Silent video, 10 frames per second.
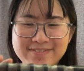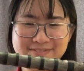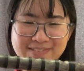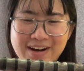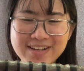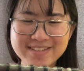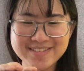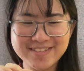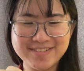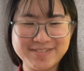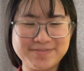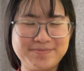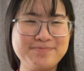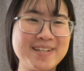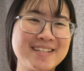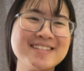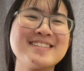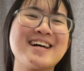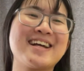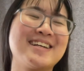part, so
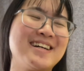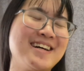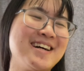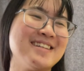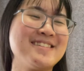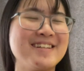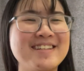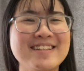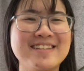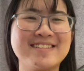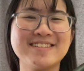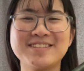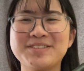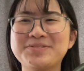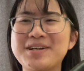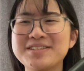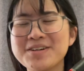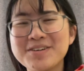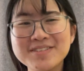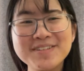because I studied the
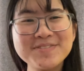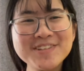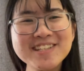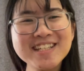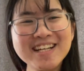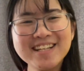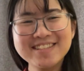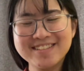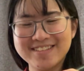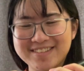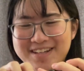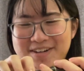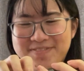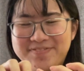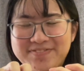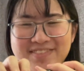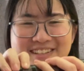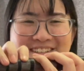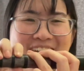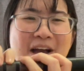Western concert flute, so
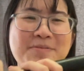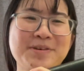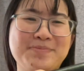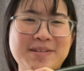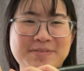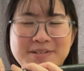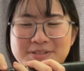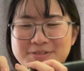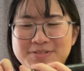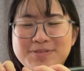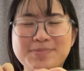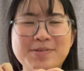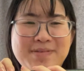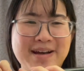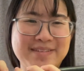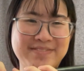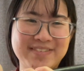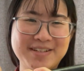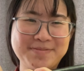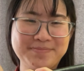I would be very used to put my
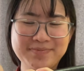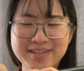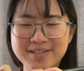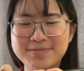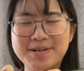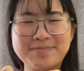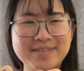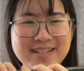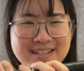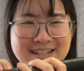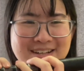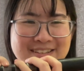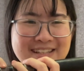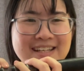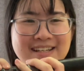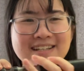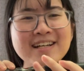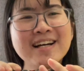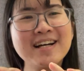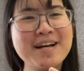thumb on here,
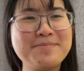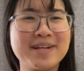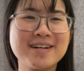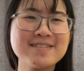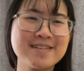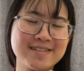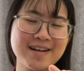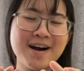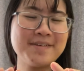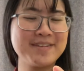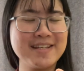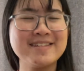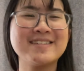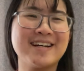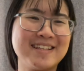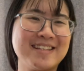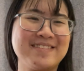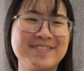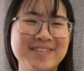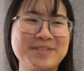and because it's carved inside
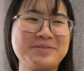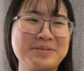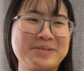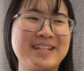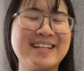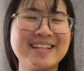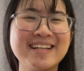it feels very